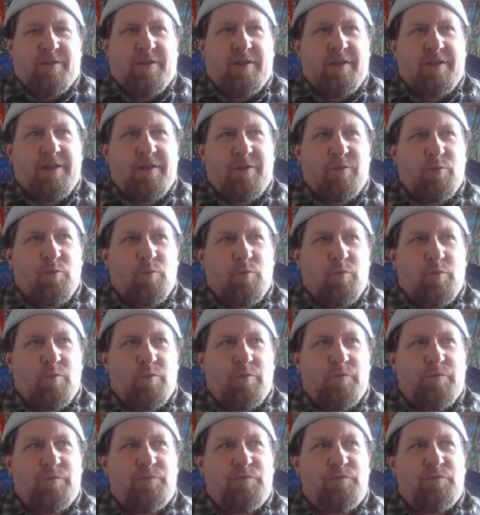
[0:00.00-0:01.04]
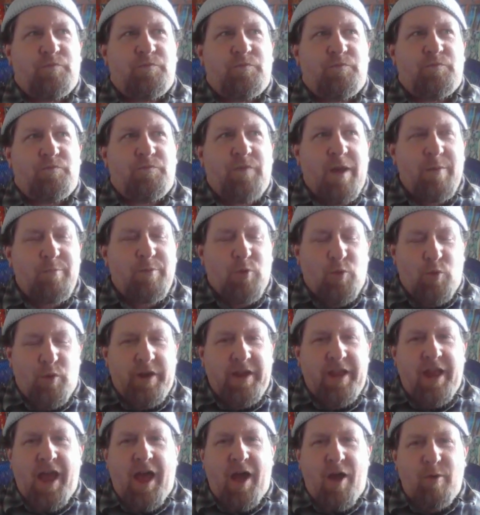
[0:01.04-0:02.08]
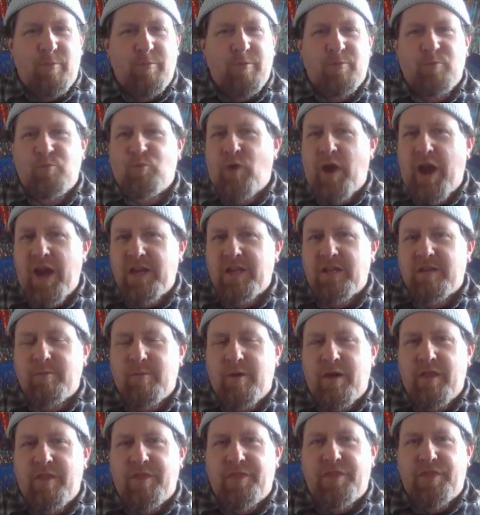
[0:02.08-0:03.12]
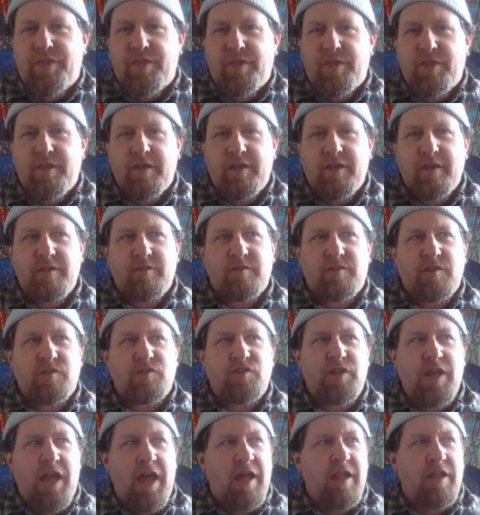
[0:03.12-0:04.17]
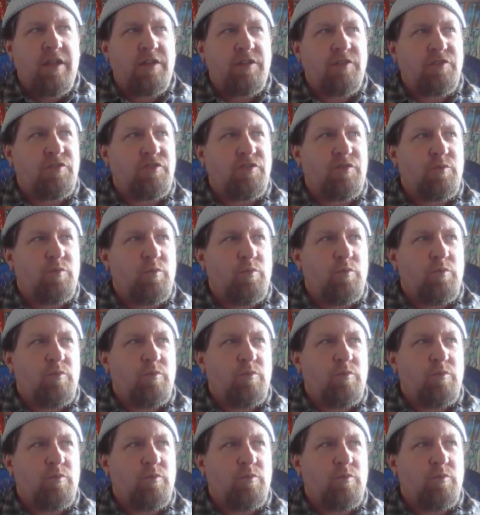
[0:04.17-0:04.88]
uh, February album writing month is a challenge